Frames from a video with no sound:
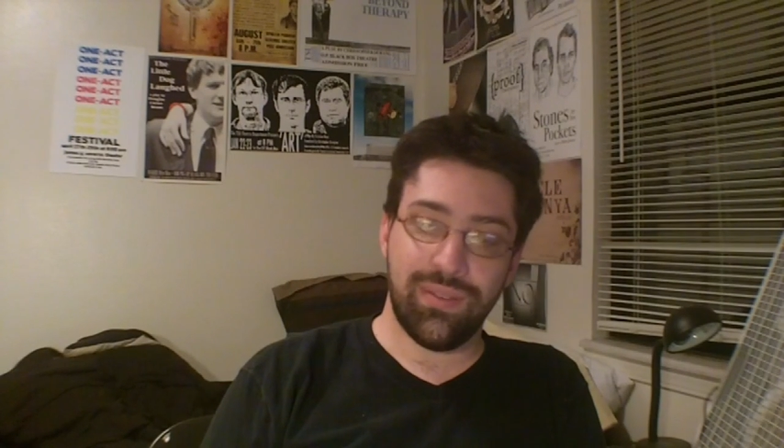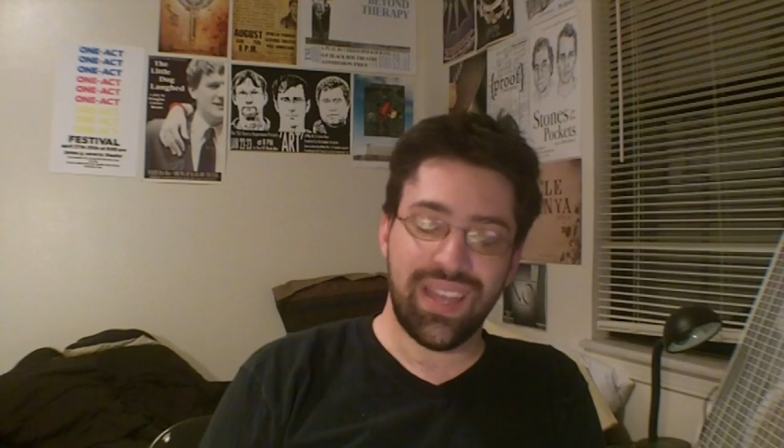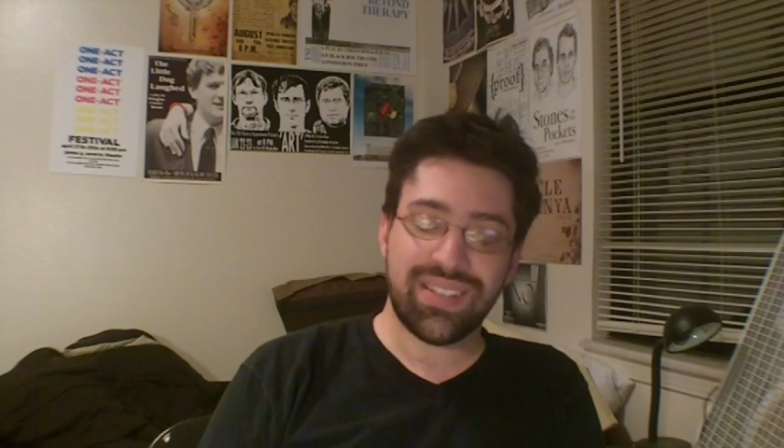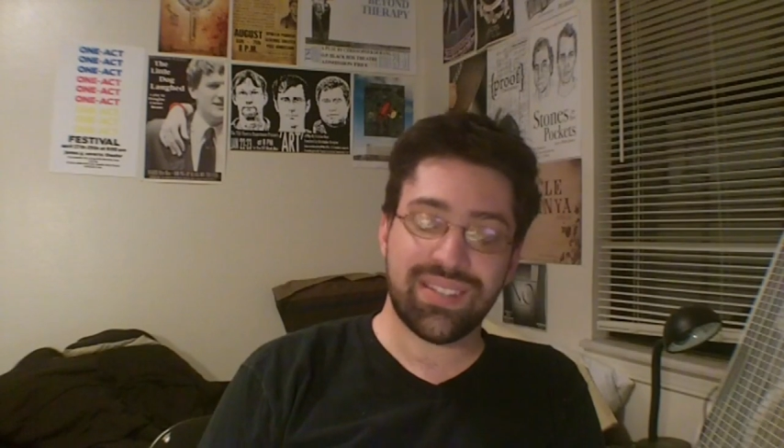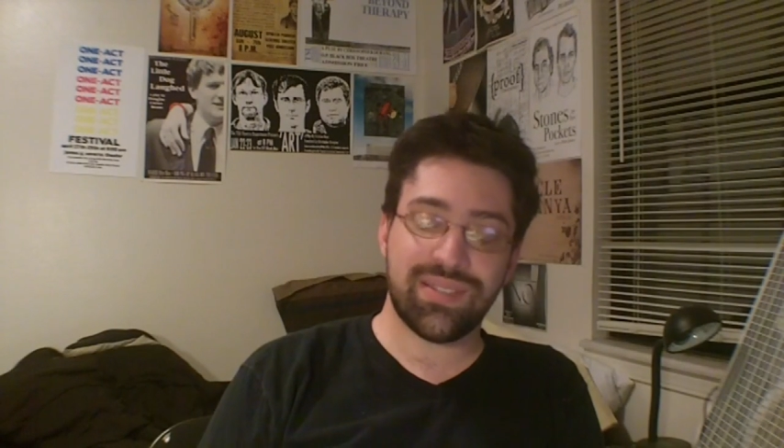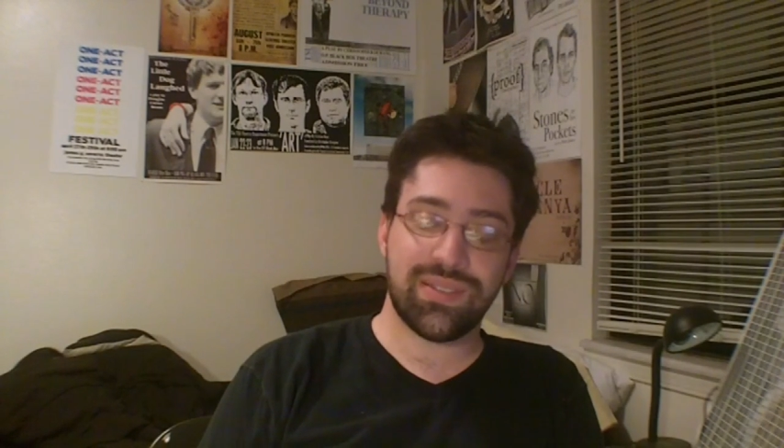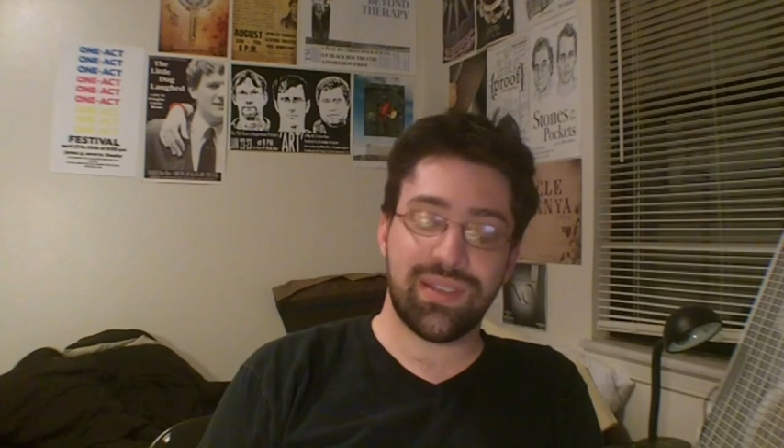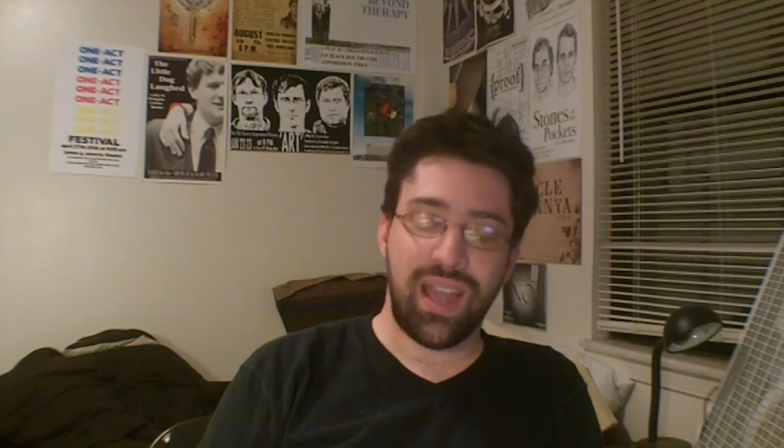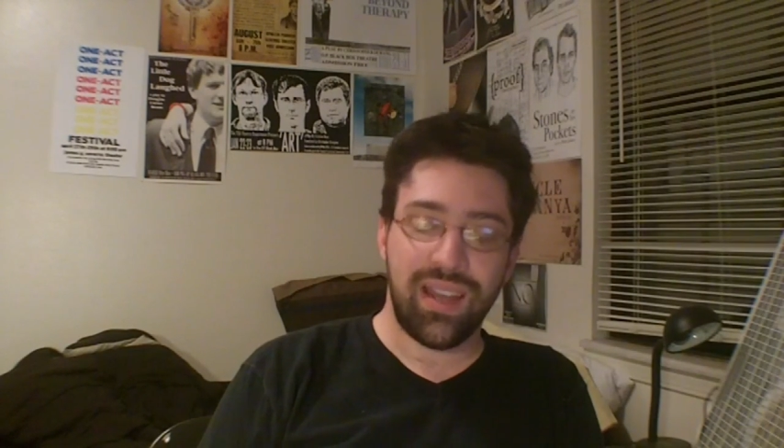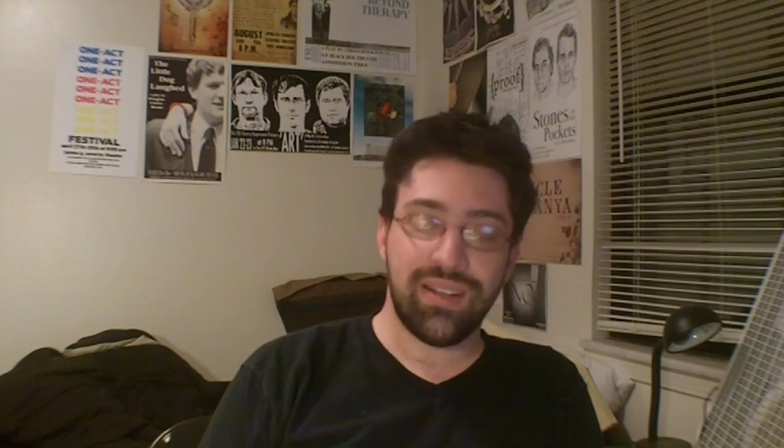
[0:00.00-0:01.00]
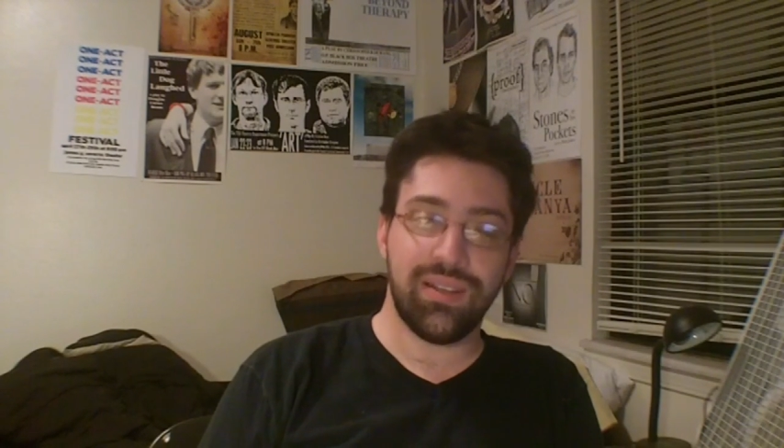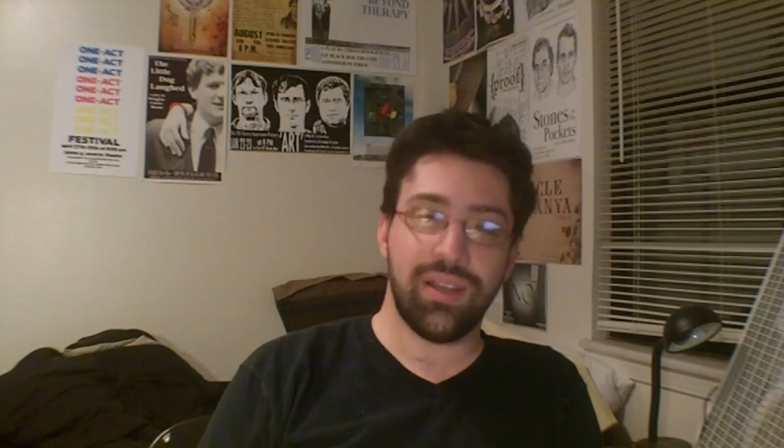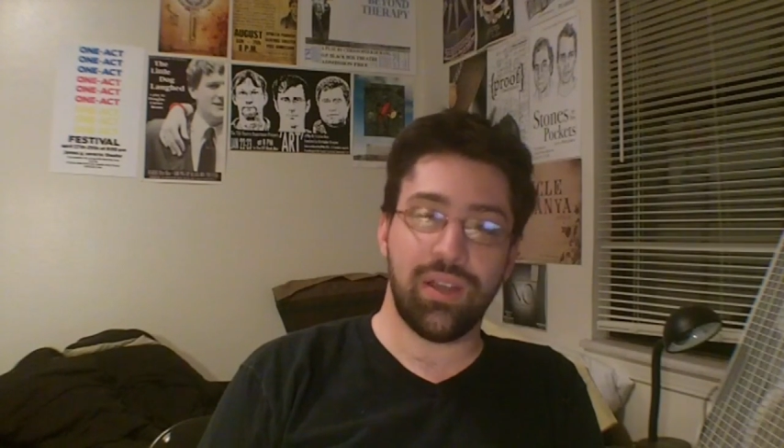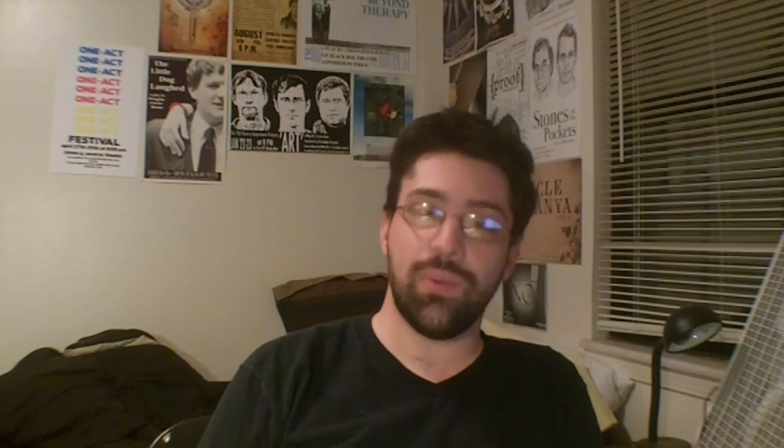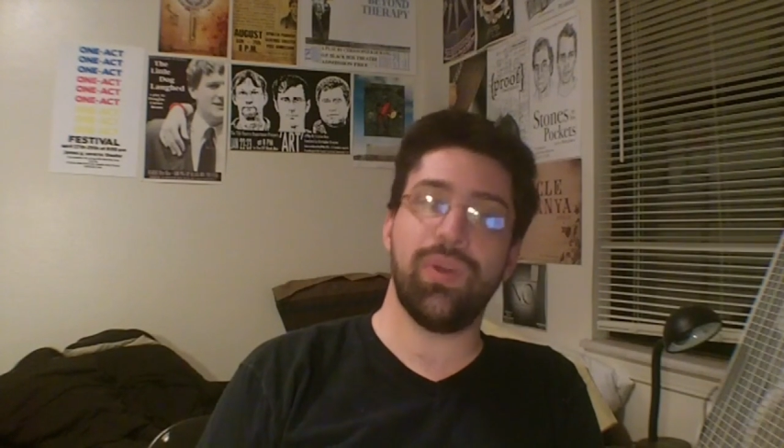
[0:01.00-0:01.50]
That's kind of
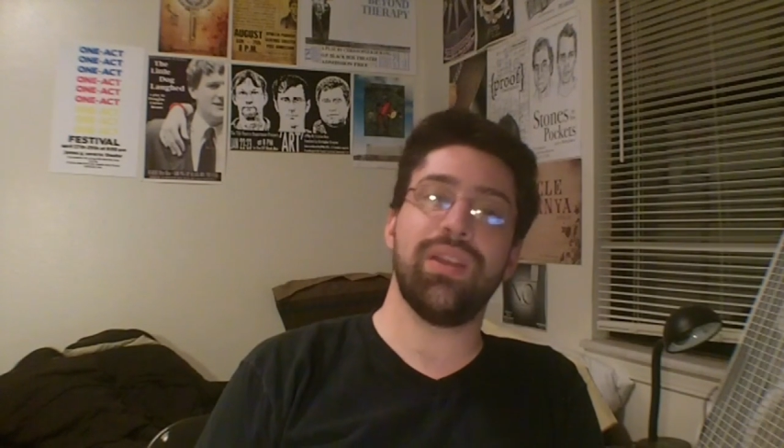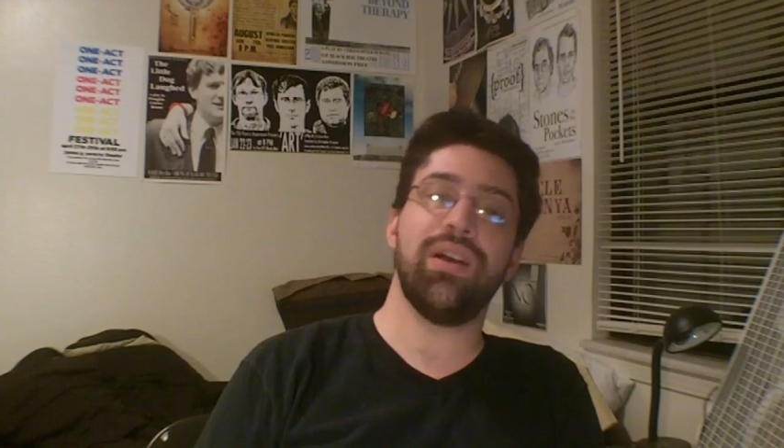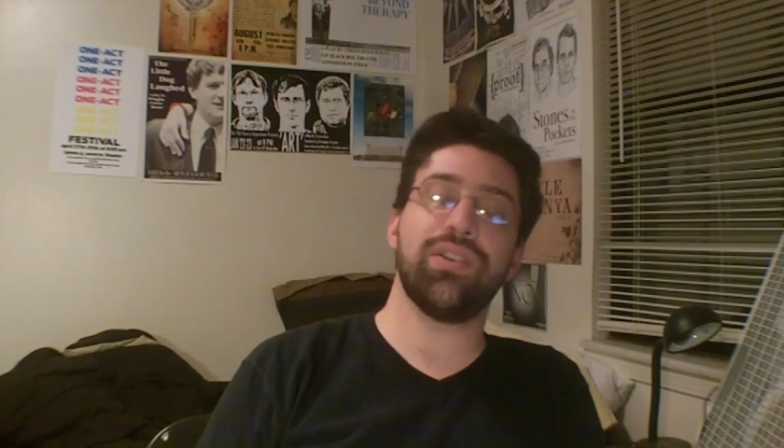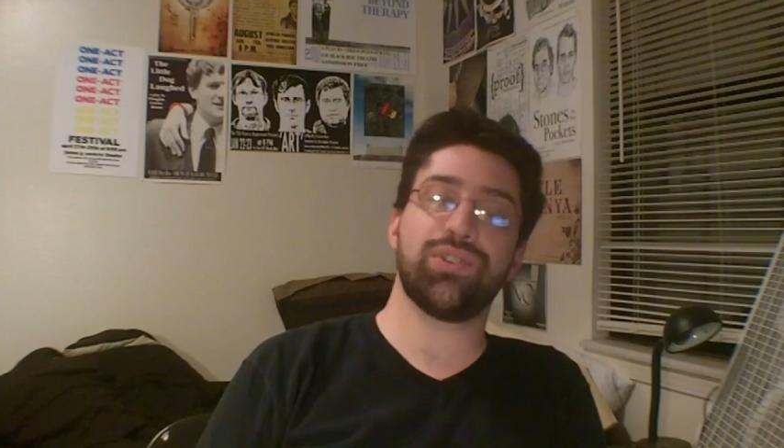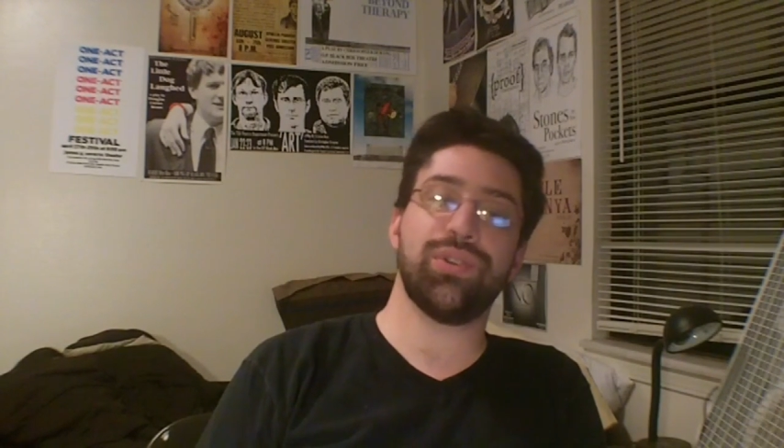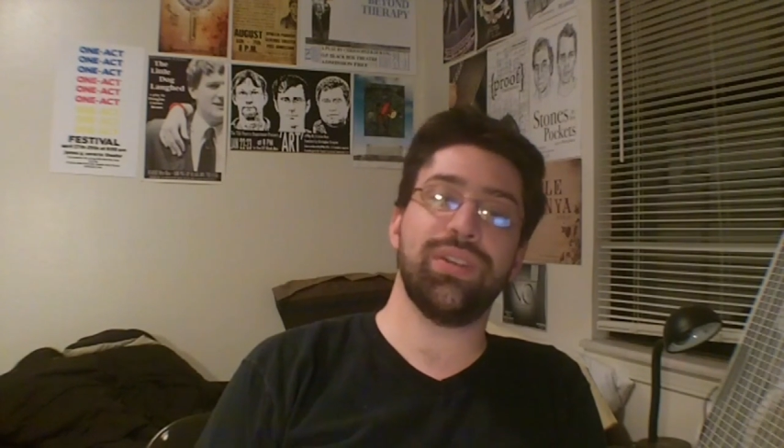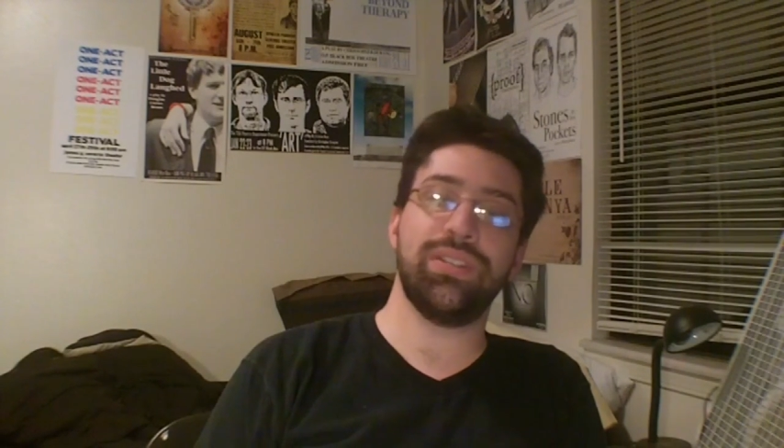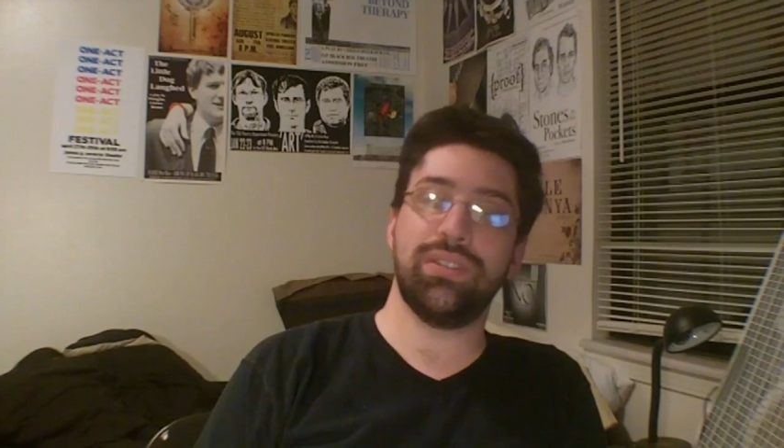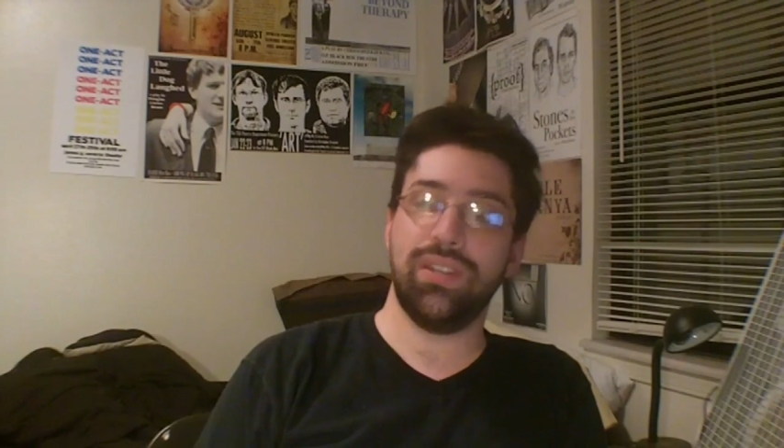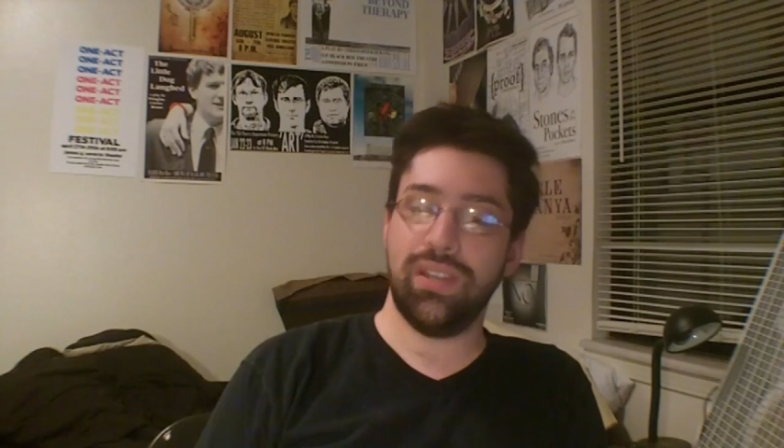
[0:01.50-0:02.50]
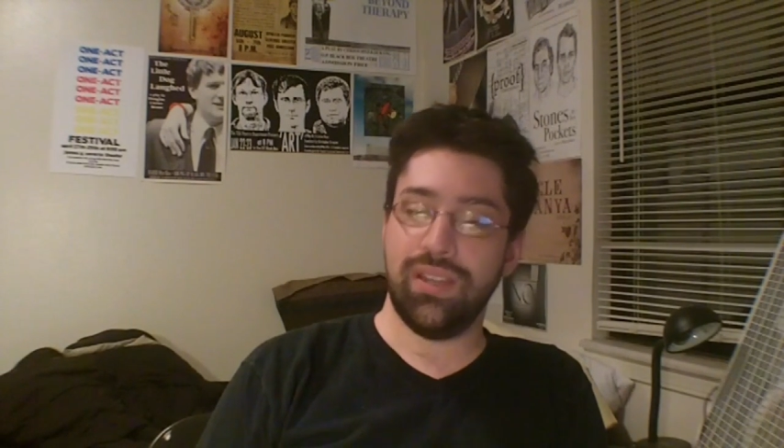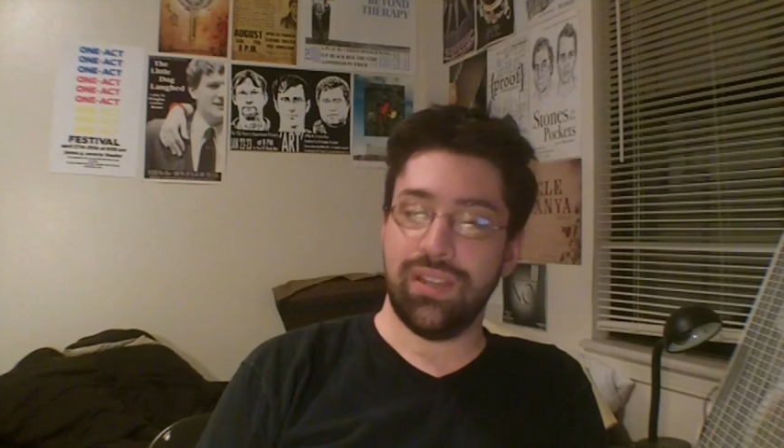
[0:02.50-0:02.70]
a good way to usher in,